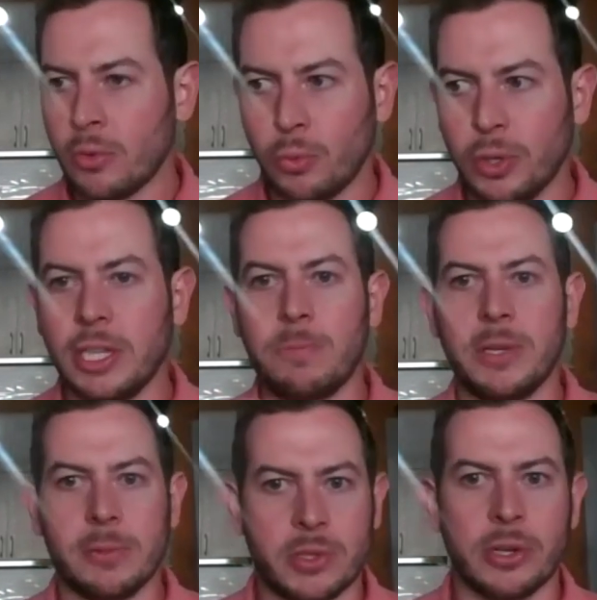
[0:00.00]
really
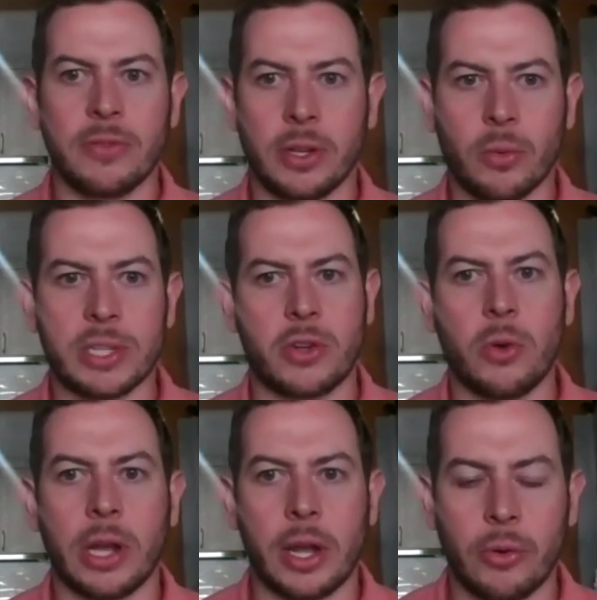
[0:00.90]
be observing what's
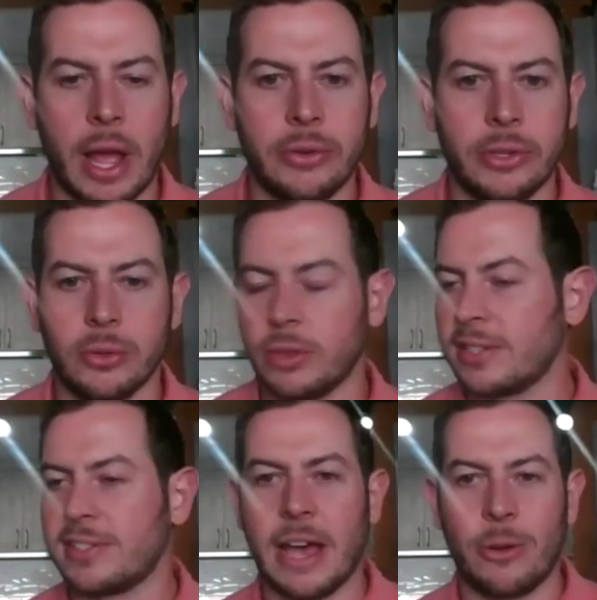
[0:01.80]
going on around you, the
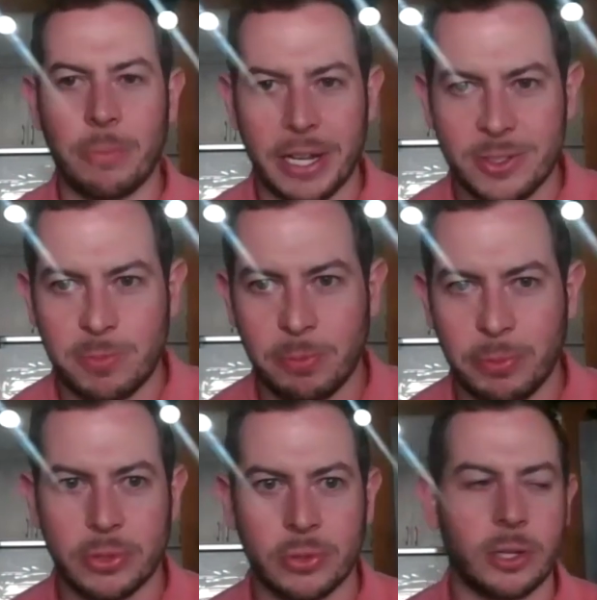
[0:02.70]
sound bites
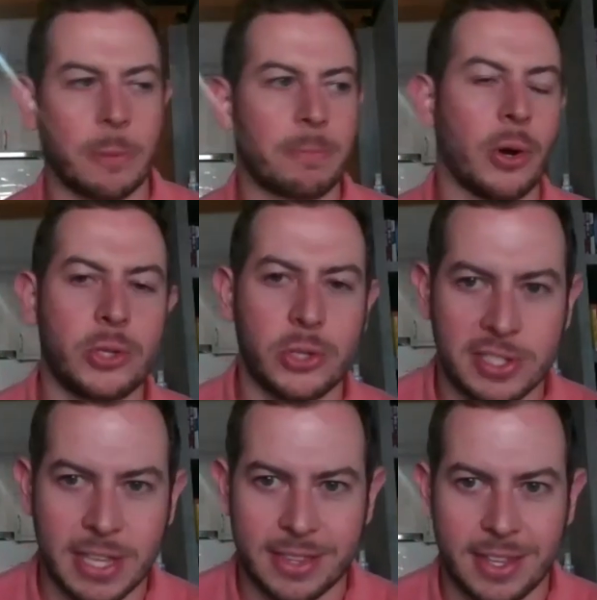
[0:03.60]
people do, the
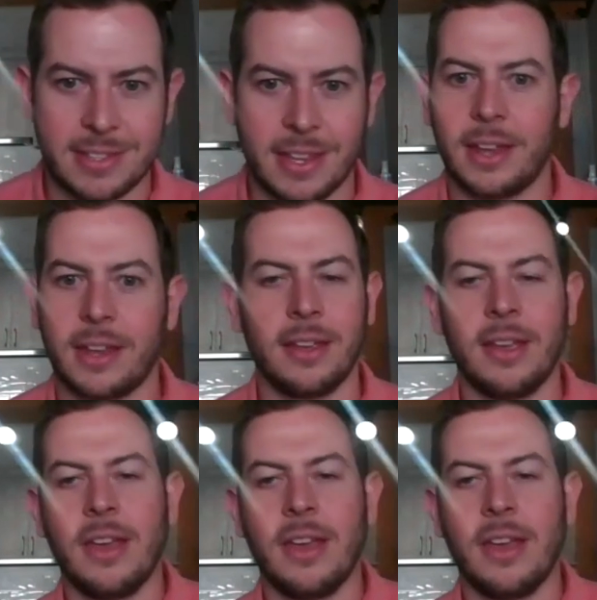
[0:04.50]
approaches that they take.